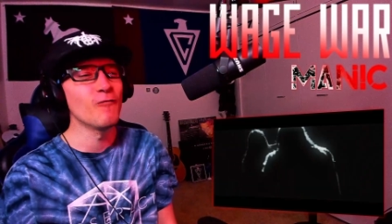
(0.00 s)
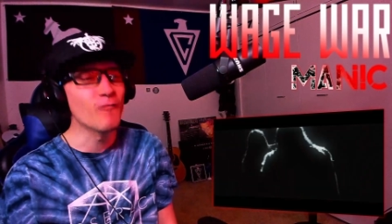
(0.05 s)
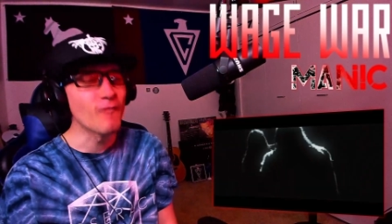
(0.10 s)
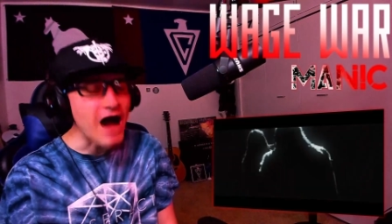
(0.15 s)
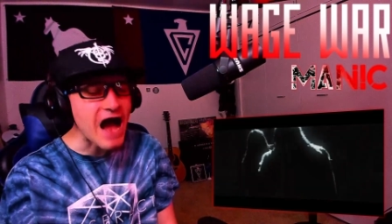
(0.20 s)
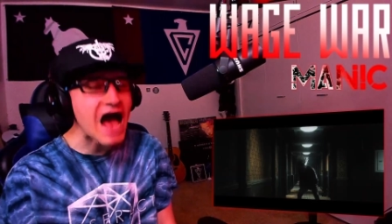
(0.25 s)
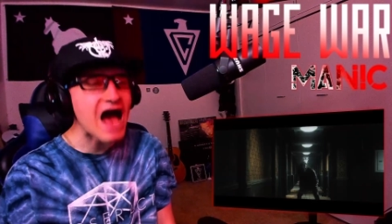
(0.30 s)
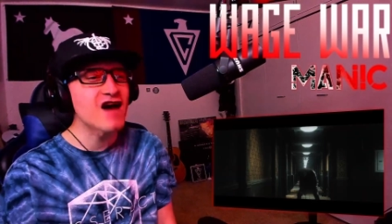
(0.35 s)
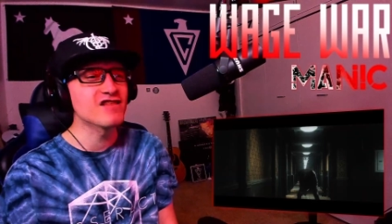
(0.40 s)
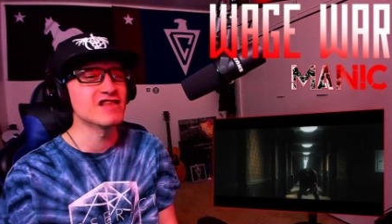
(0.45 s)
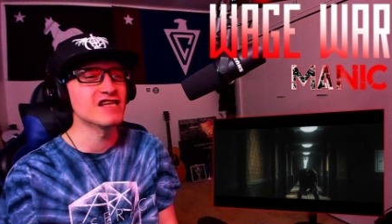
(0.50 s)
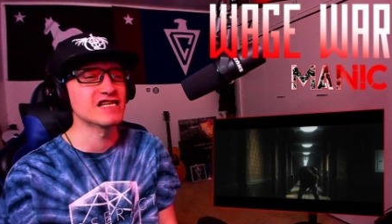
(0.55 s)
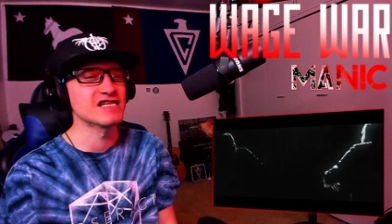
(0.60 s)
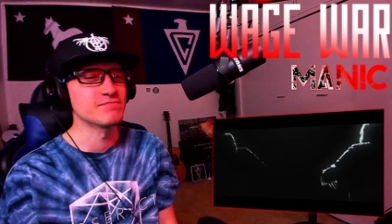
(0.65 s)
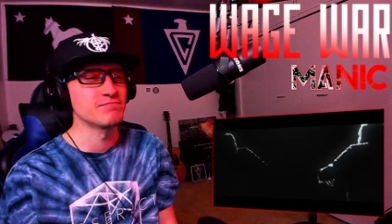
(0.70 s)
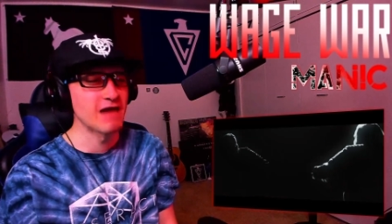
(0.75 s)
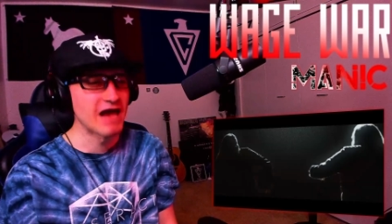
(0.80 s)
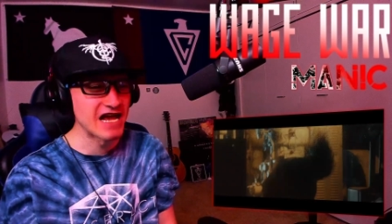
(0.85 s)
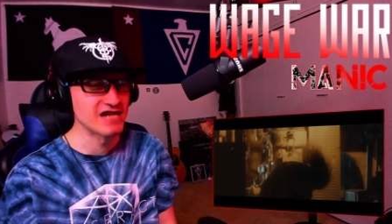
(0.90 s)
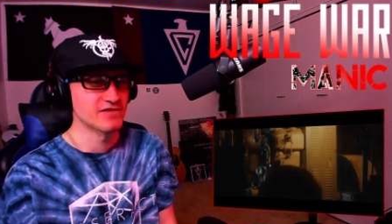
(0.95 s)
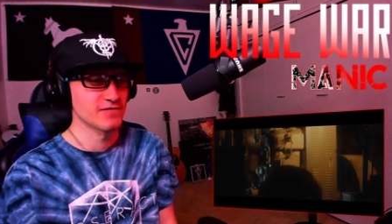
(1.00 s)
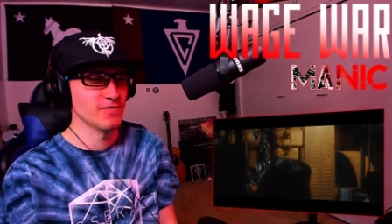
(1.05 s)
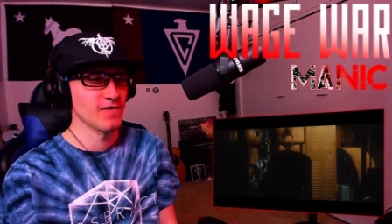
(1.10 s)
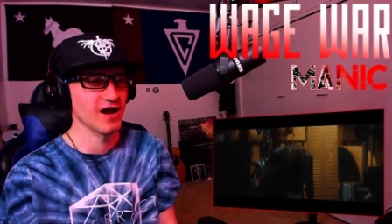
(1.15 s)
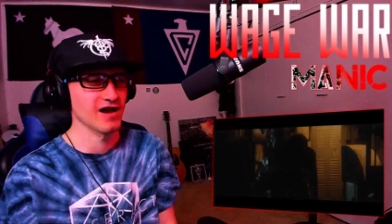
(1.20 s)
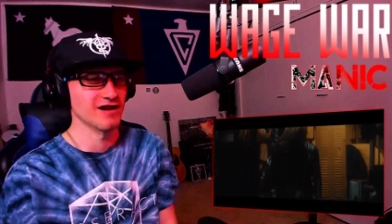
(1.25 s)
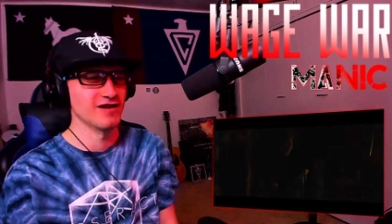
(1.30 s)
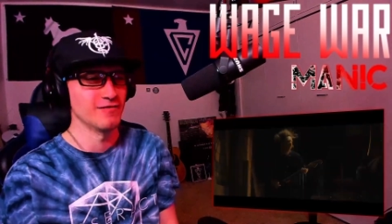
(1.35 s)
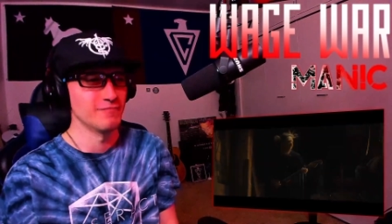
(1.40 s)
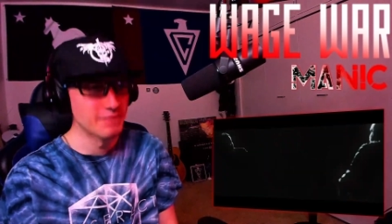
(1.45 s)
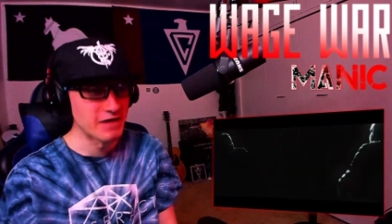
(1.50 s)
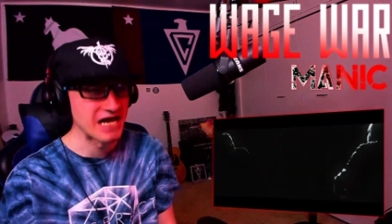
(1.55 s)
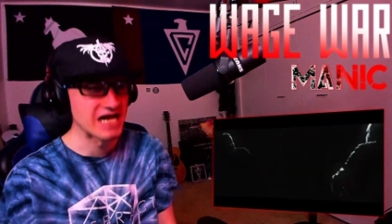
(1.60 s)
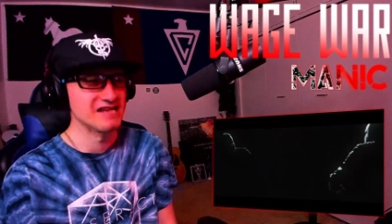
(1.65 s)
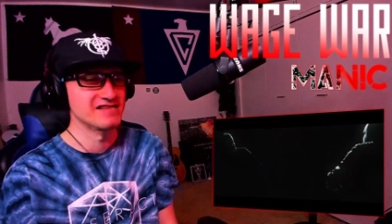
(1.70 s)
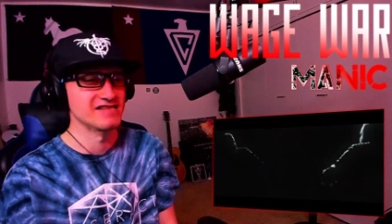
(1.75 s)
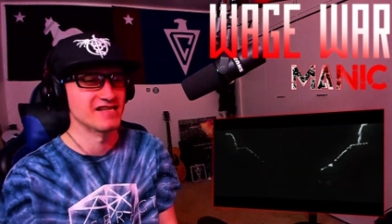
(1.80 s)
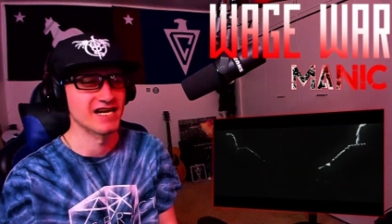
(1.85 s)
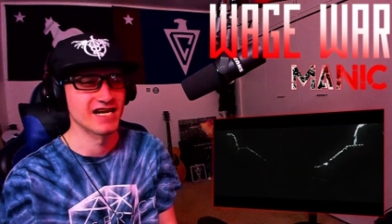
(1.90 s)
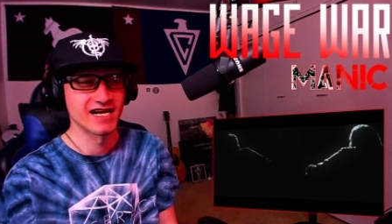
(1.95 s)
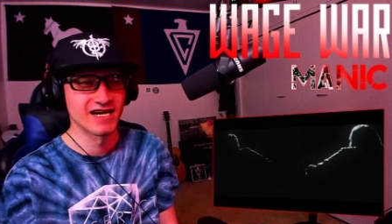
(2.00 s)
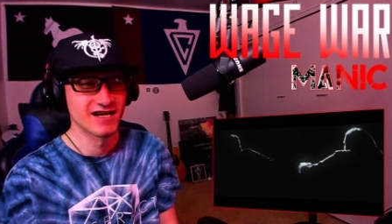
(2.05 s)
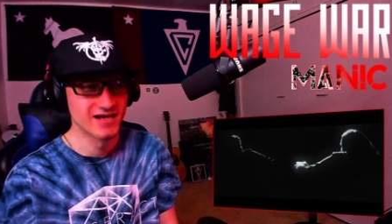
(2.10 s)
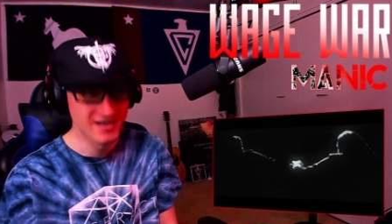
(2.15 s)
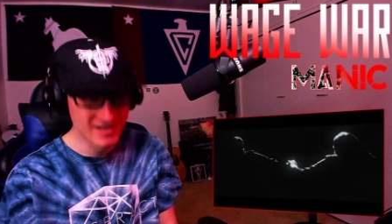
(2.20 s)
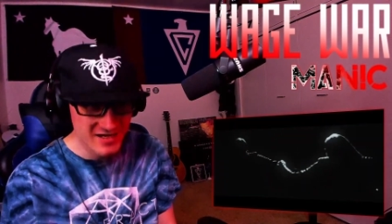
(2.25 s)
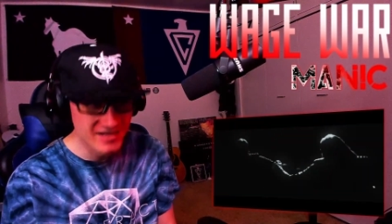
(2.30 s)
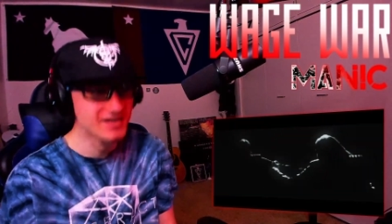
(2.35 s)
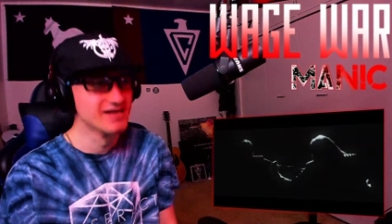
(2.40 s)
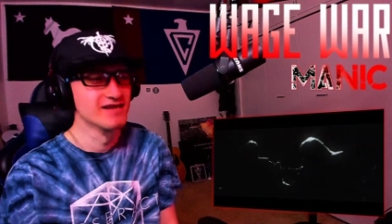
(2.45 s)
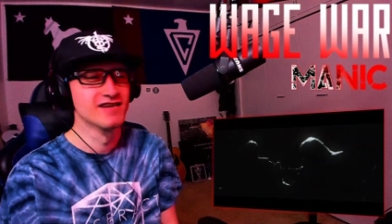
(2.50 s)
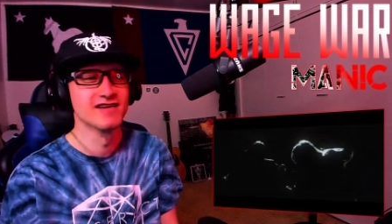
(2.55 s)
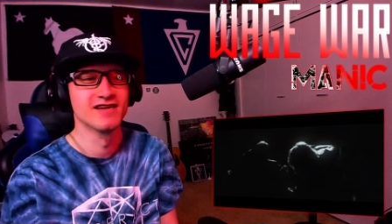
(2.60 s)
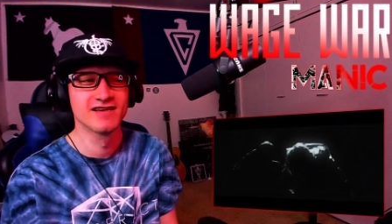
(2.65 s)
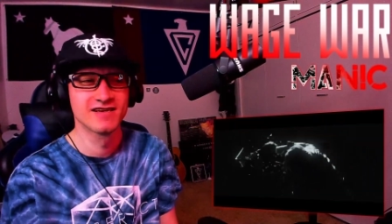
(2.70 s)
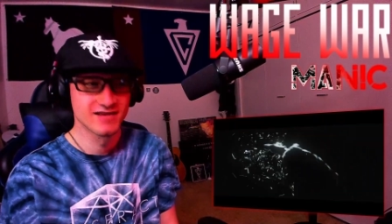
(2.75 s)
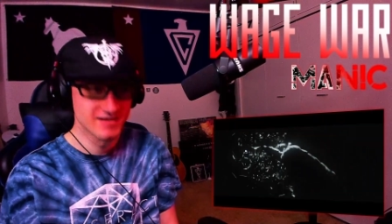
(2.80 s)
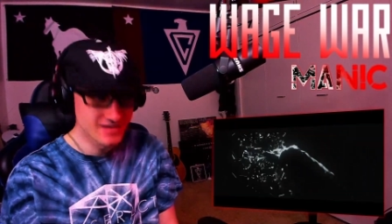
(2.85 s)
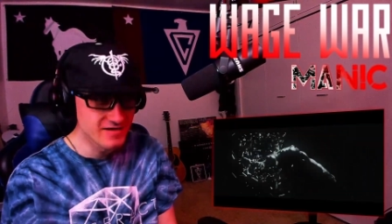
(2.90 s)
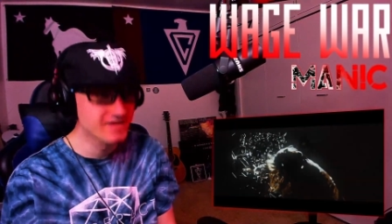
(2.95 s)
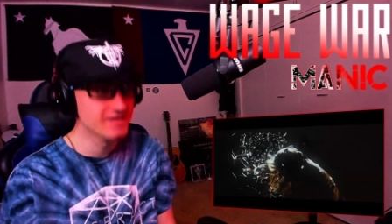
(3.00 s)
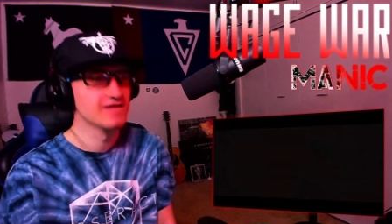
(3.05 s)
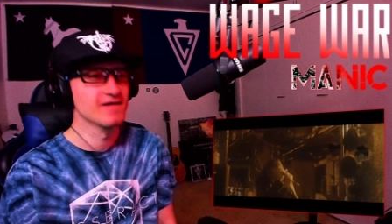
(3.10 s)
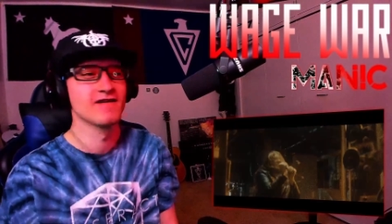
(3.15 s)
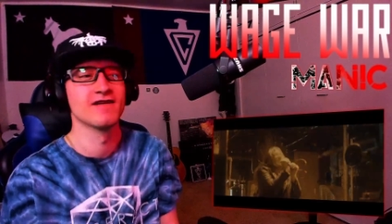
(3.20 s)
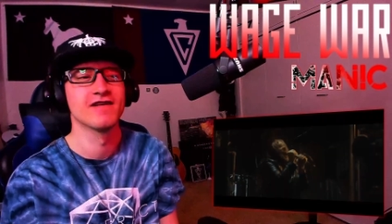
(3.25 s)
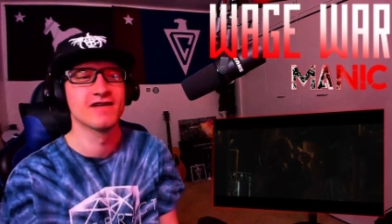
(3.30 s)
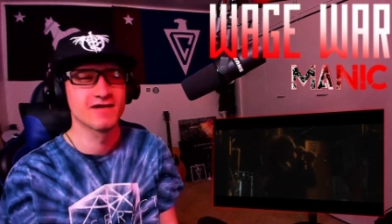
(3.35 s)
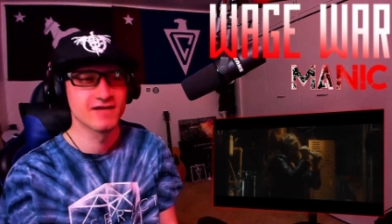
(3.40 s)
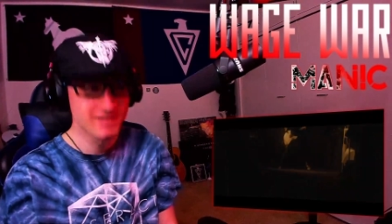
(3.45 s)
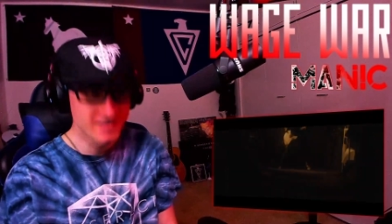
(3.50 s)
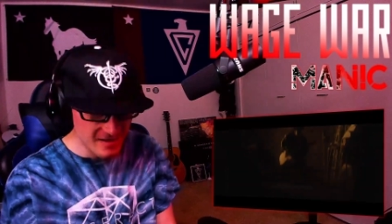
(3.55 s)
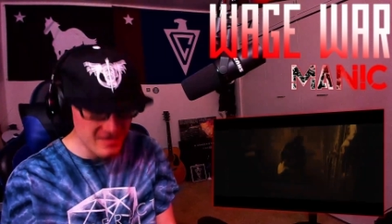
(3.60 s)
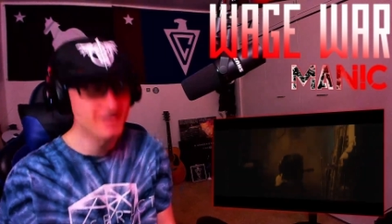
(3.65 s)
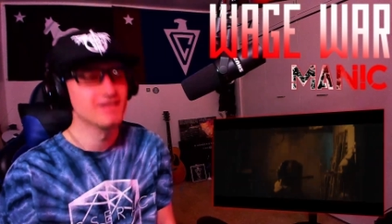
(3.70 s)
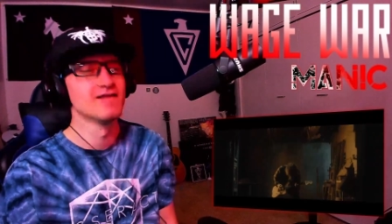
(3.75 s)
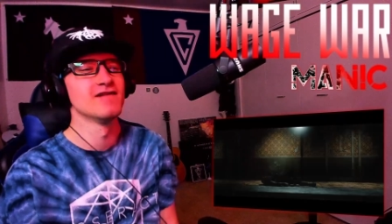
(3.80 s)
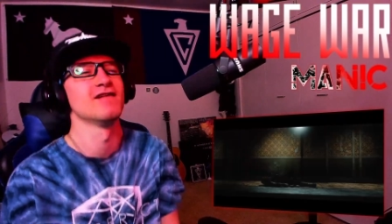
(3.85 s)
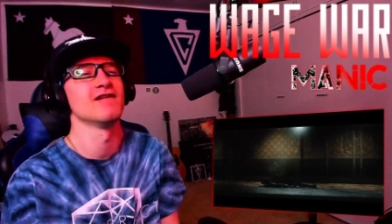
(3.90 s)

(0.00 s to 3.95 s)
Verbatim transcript: Wow, this band's fucking amazing. I don't wanna die.